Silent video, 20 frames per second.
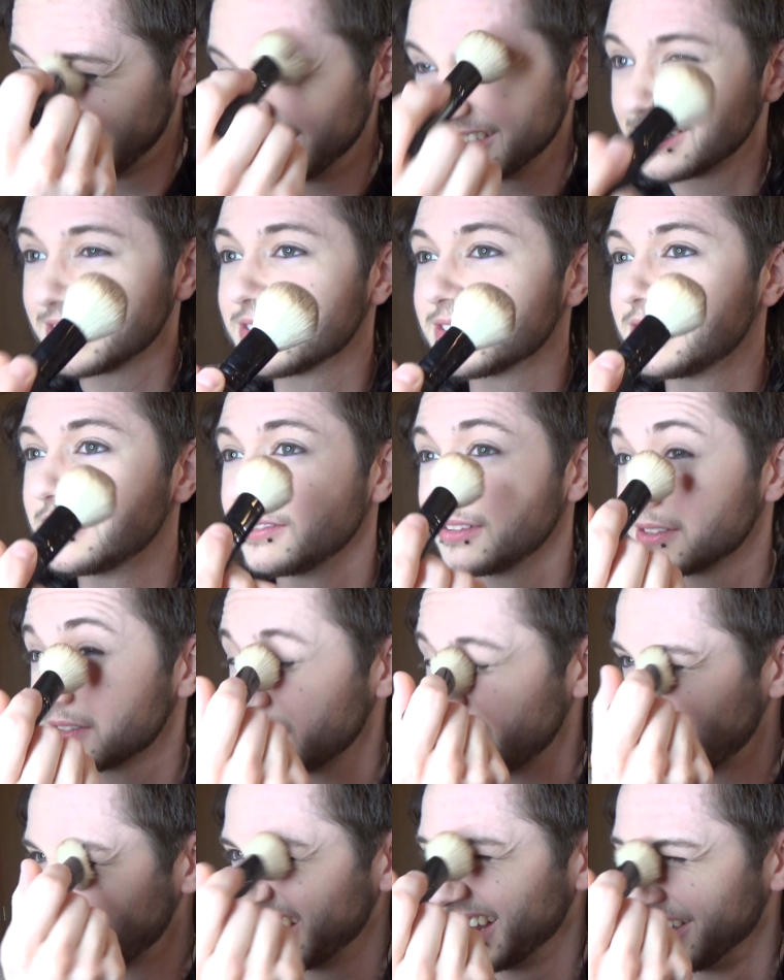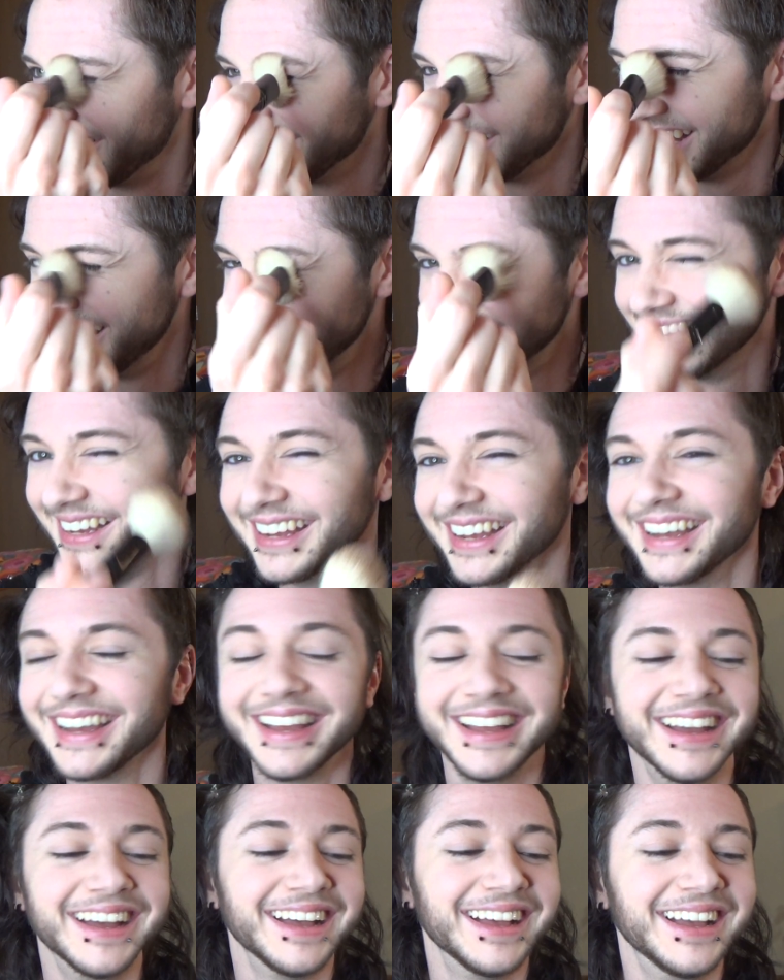Just do this whole
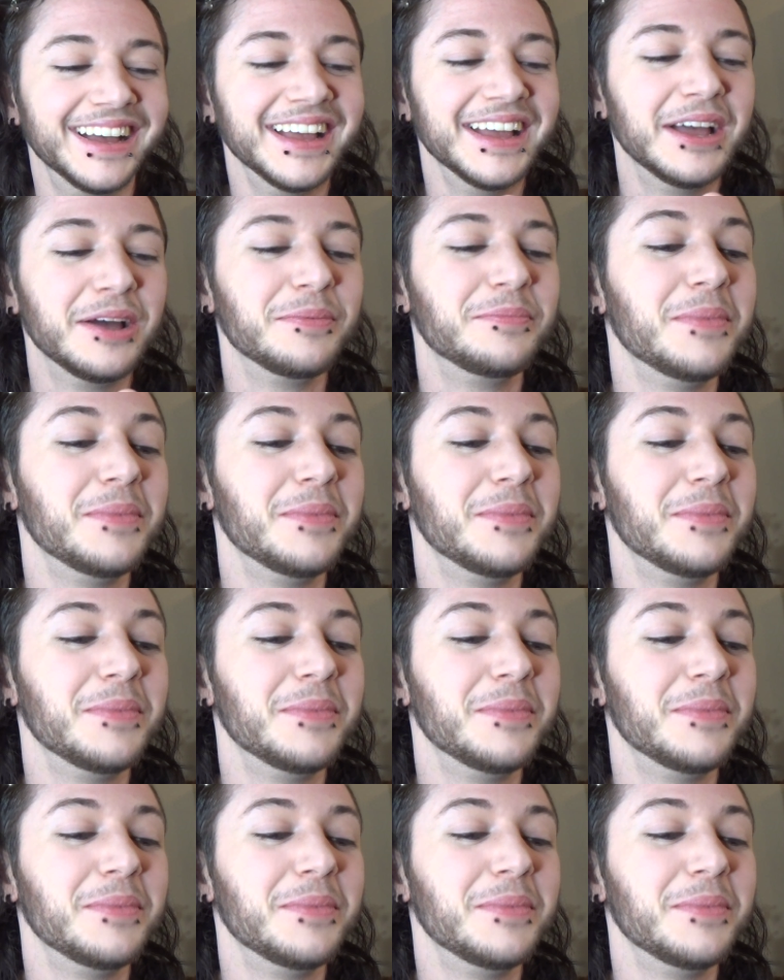area.